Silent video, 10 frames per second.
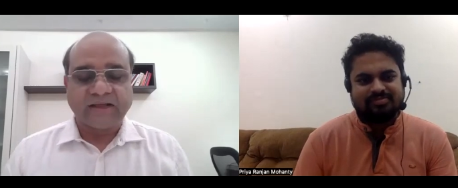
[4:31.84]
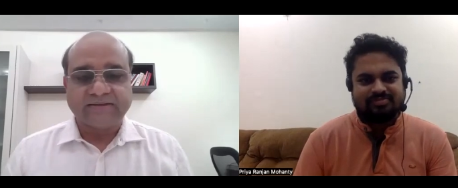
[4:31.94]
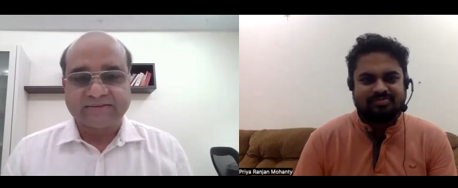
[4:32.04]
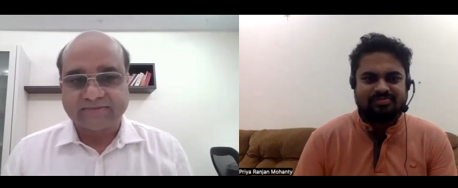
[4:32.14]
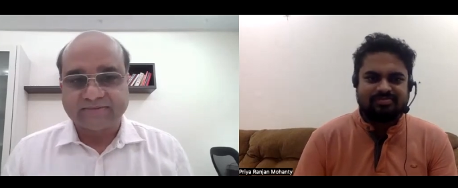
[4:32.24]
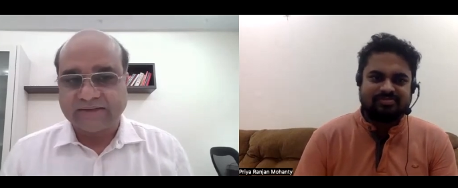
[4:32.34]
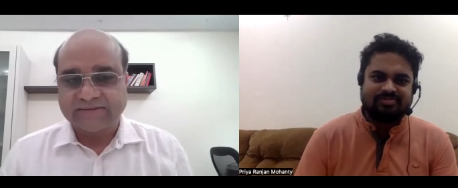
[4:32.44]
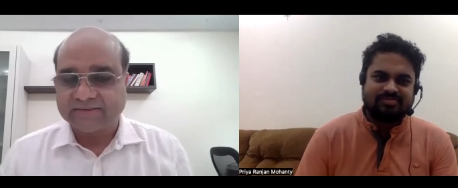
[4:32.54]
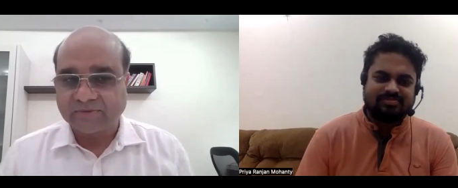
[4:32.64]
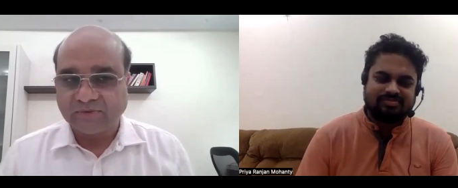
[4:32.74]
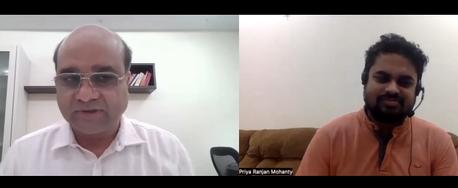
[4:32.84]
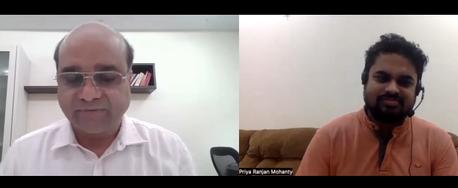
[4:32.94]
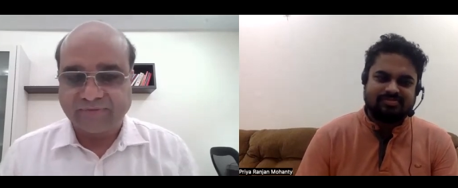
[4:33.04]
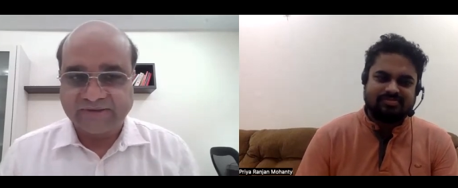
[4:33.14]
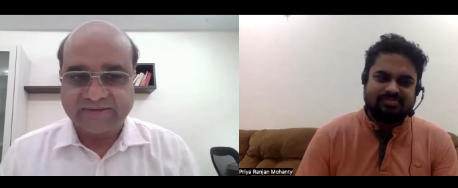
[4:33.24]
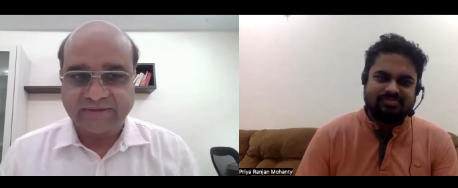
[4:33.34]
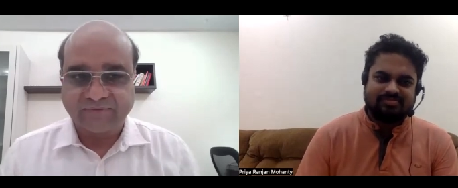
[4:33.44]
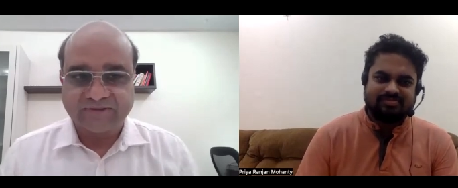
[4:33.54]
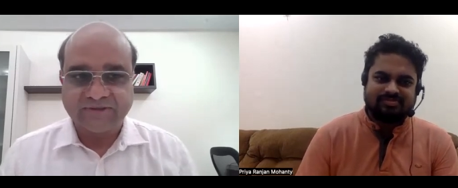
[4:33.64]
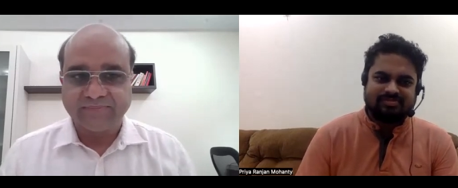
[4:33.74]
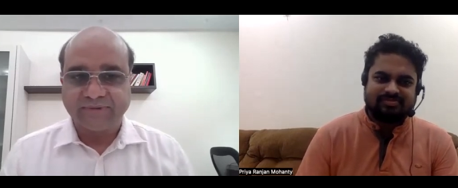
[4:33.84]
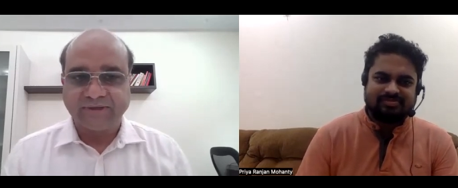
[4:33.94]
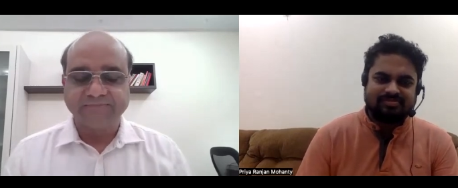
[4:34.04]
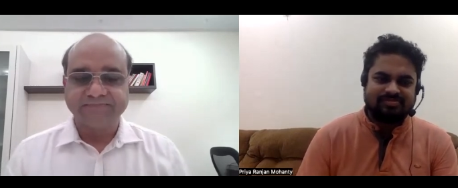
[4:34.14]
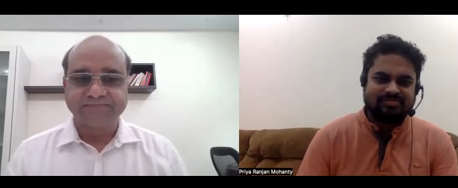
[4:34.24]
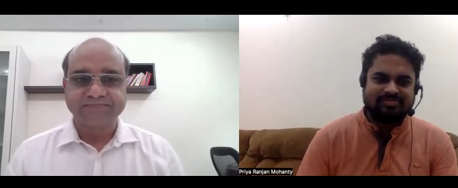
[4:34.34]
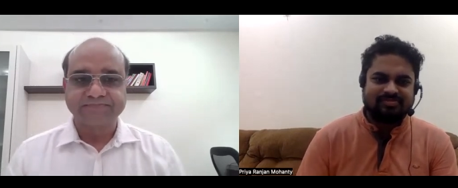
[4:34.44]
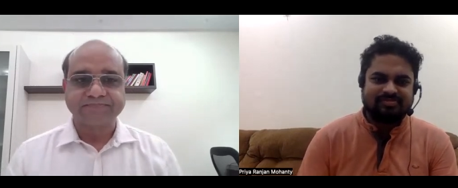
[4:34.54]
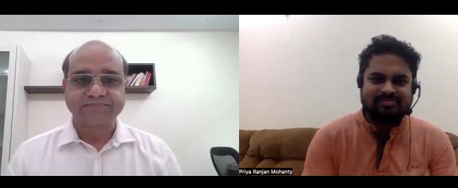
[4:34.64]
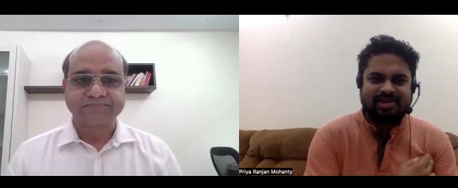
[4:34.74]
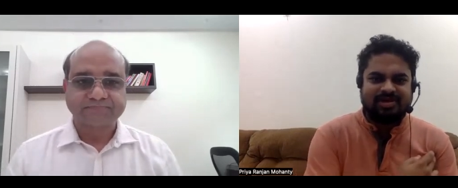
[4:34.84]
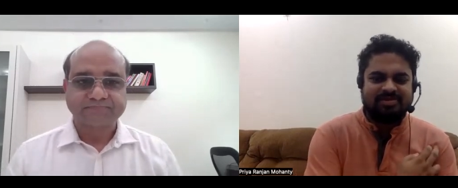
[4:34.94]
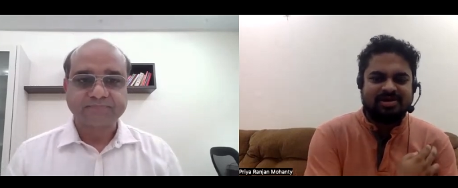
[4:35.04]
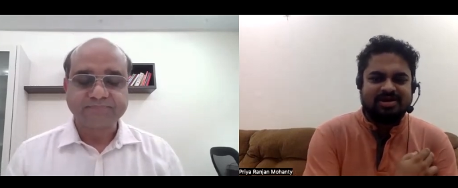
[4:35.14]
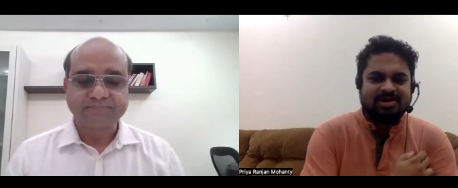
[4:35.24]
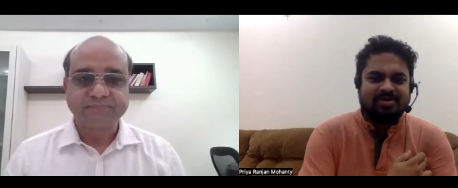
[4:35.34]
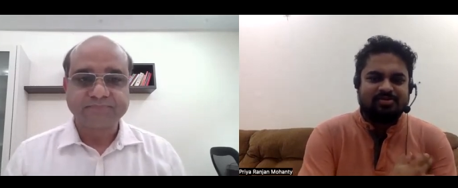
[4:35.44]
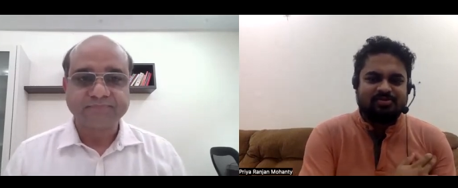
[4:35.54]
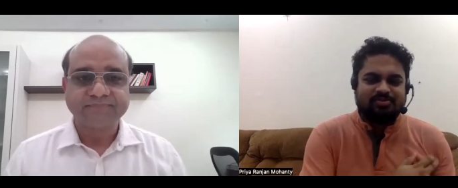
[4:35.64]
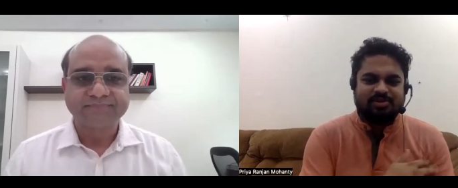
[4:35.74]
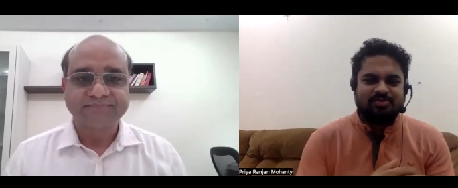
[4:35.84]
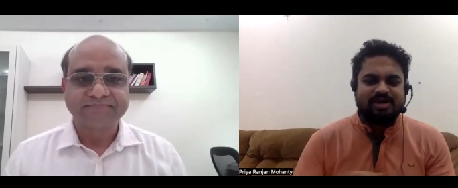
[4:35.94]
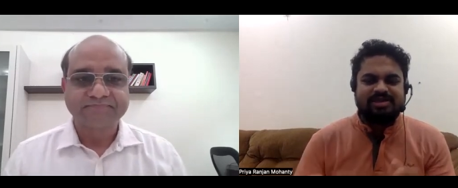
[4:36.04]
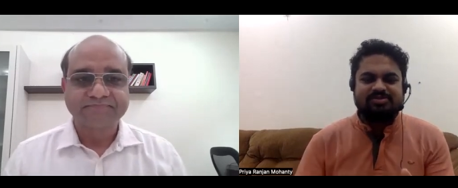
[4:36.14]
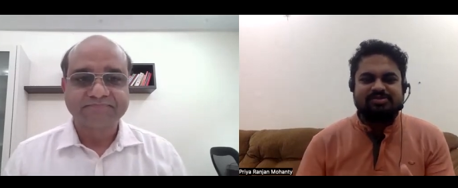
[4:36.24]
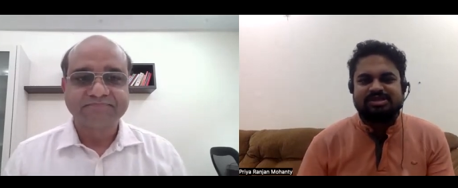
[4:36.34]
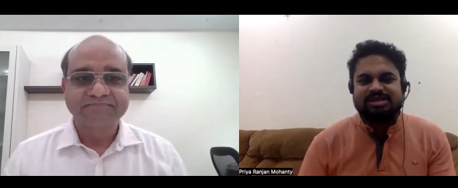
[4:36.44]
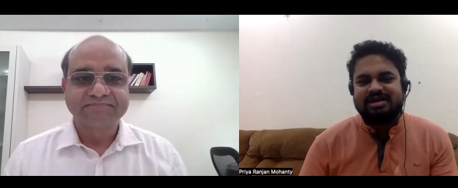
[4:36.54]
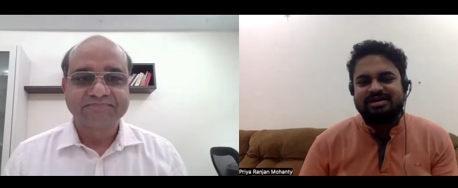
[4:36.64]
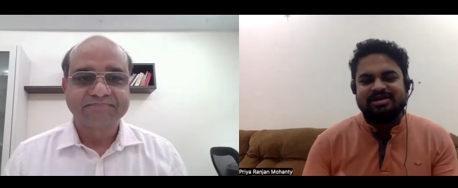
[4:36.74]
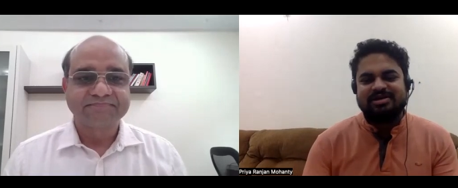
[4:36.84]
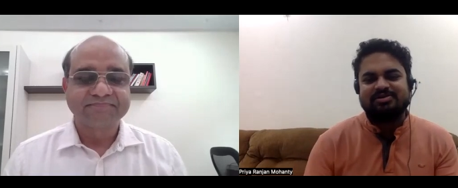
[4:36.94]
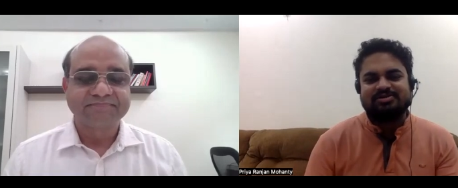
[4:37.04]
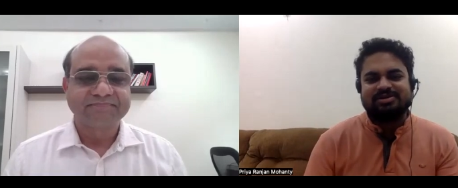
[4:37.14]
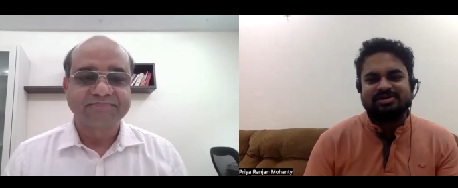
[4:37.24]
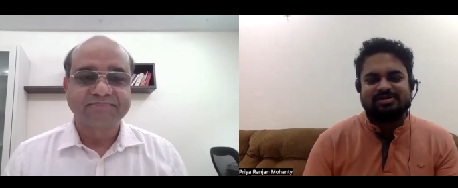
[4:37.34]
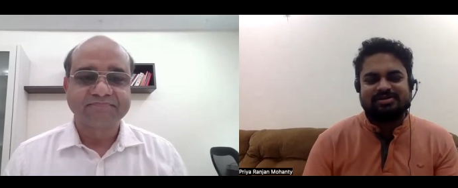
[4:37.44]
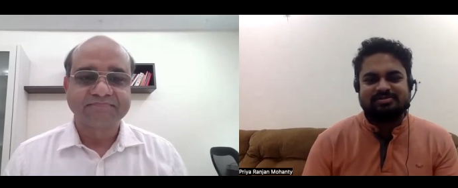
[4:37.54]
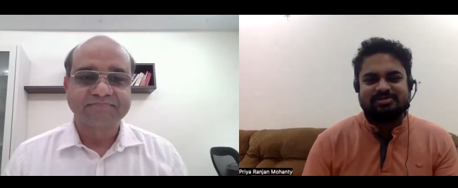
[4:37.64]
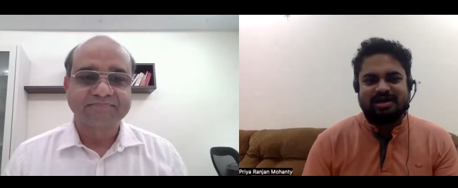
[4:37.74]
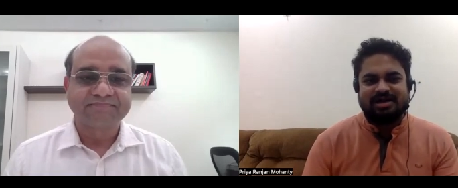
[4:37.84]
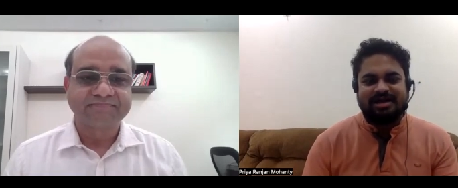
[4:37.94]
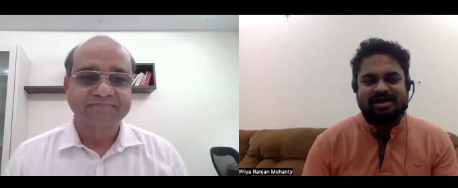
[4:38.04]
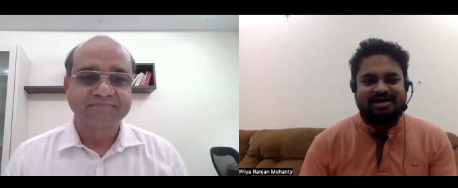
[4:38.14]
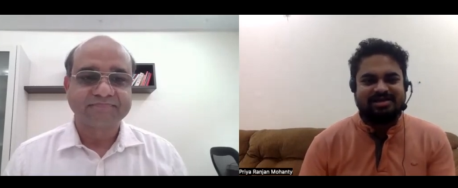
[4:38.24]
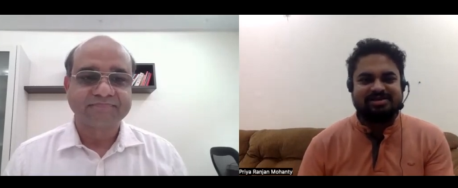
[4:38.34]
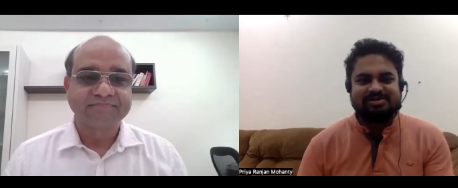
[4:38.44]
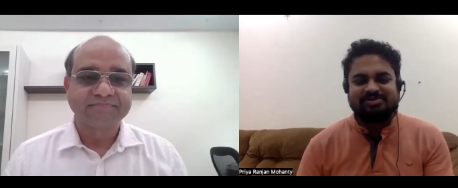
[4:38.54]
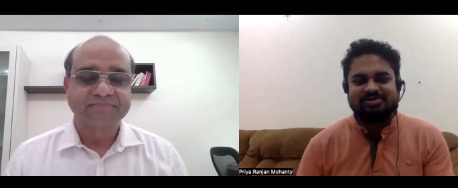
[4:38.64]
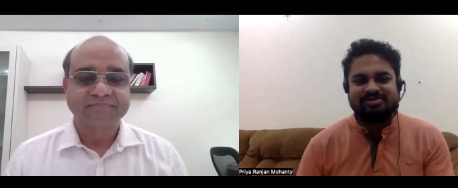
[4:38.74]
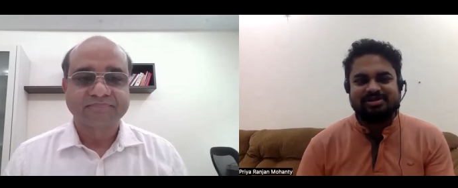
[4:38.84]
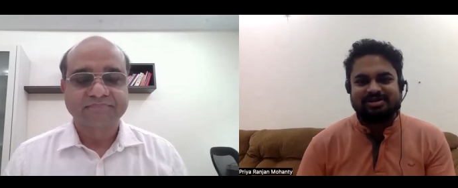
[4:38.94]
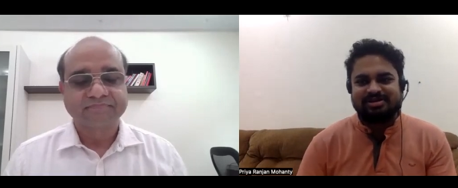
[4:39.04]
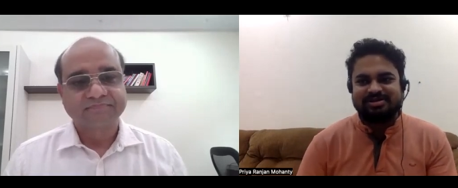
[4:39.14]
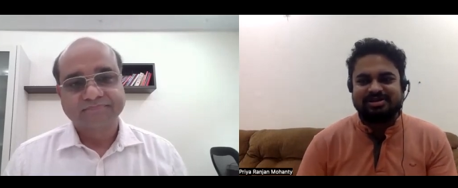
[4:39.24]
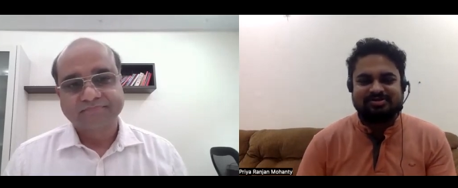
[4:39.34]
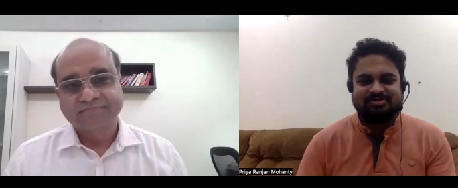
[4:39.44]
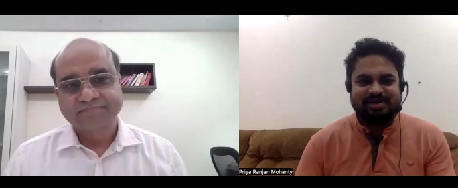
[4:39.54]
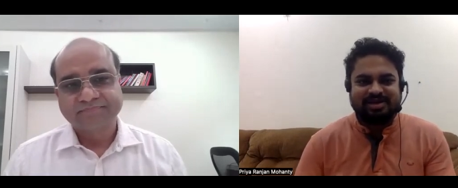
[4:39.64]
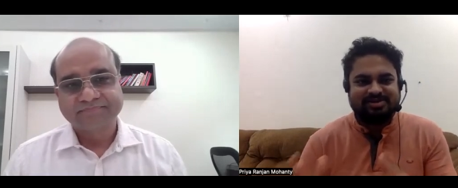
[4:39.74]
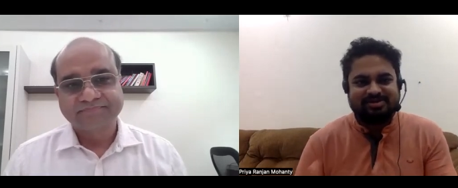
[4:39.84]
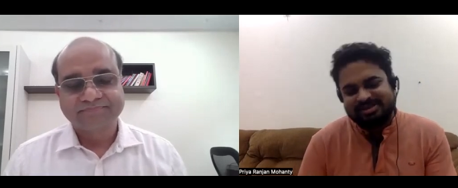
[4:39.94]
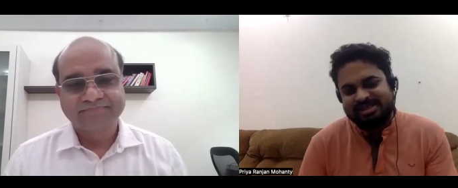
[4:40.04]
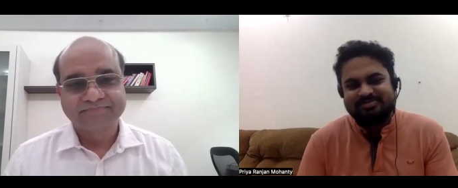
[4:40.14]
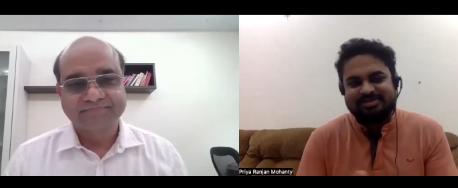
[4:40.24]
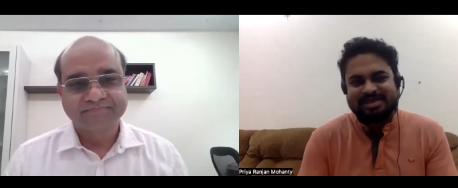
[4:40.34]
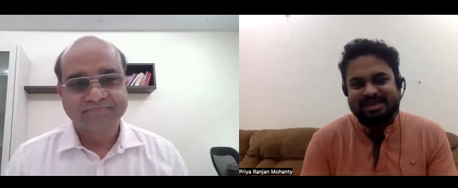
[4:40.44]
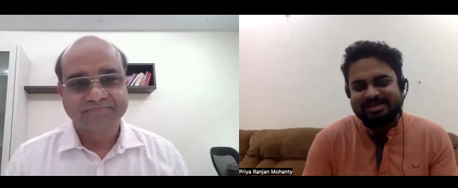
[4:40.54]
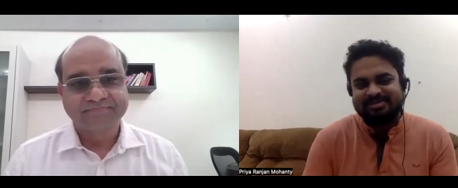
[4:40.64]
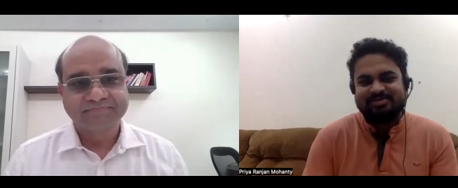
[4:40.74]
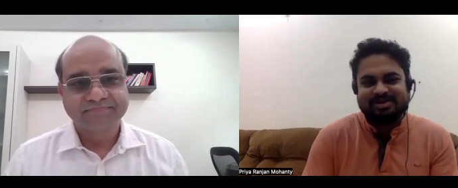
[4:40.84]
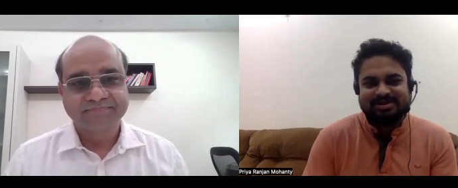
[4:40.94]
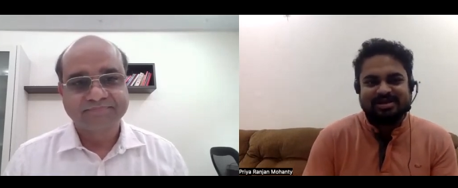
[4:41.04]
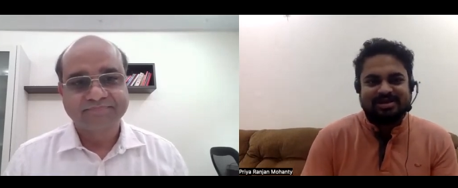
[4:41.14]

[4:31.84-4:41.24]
Speaker 1: that's that's the only difference I would say, Priya. Yeah.
Speaker 2: Uh, when you started out, uh, I agree you don't uh, need to pay yourself a salary, but